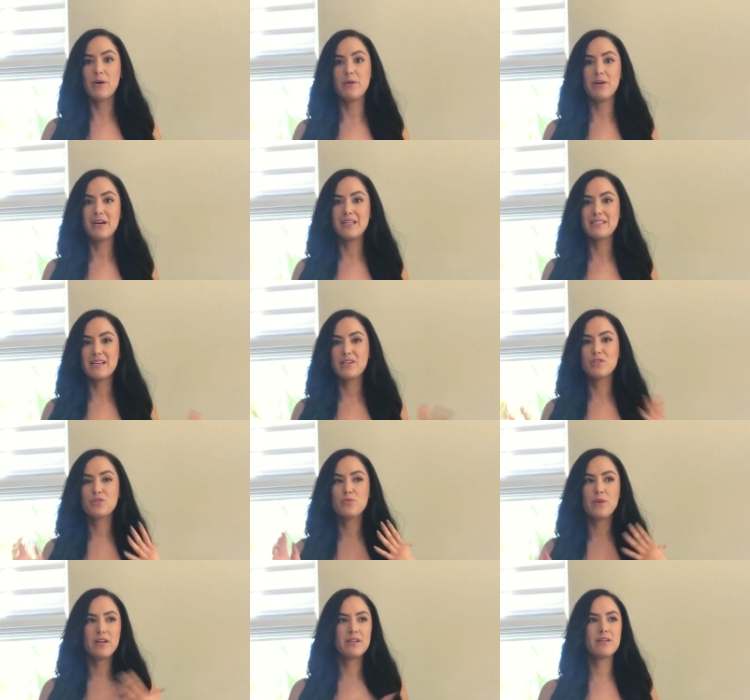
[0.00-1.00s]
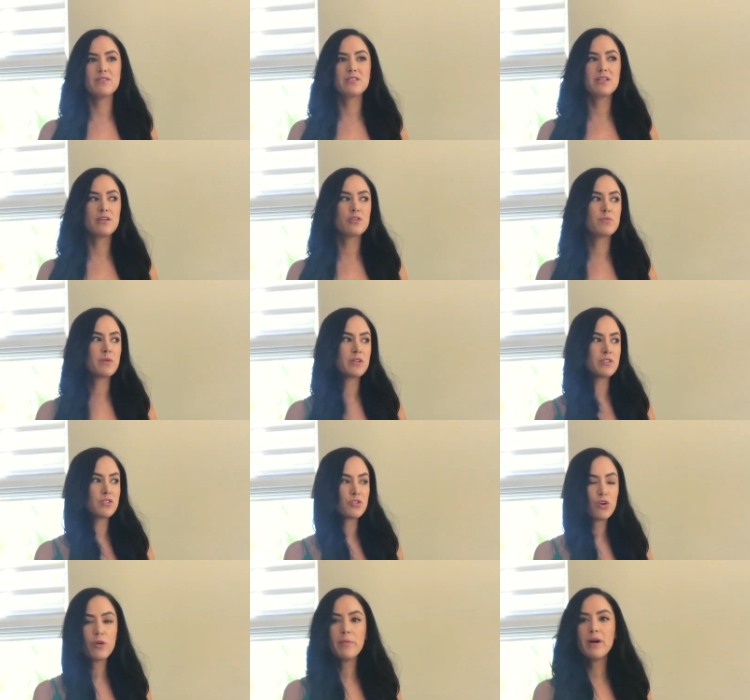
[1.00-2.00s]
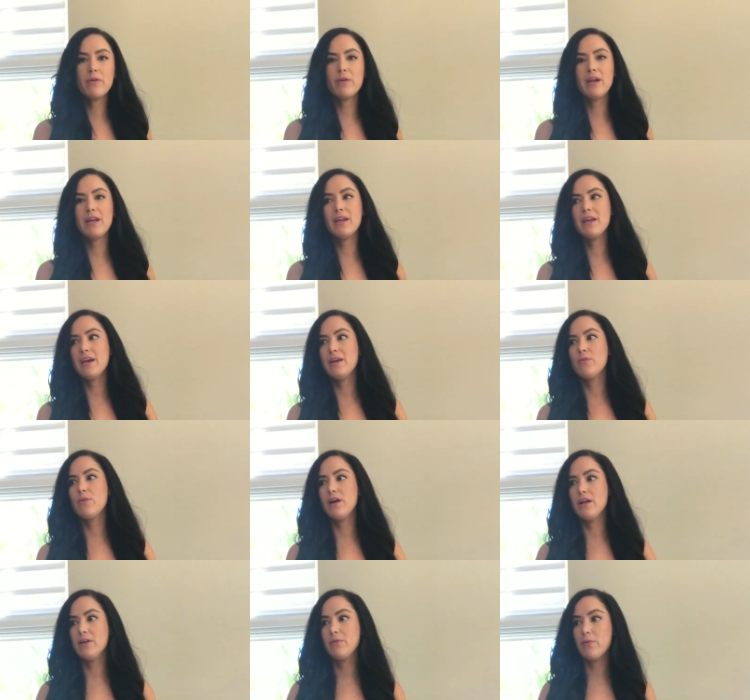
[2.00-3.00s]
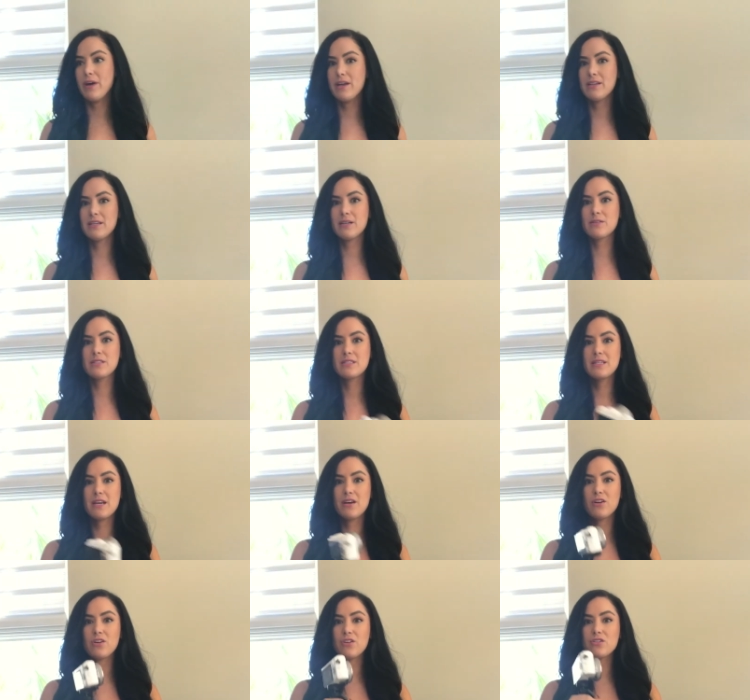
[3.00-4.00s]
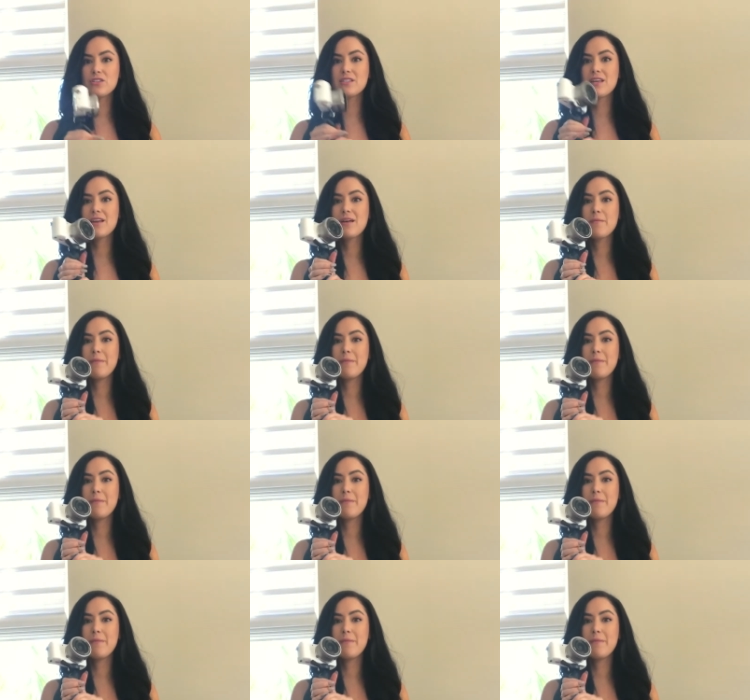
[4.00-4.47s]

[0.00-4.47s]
All right guys, I just ran downstairs because the doorbell rang and while I ran downstairs,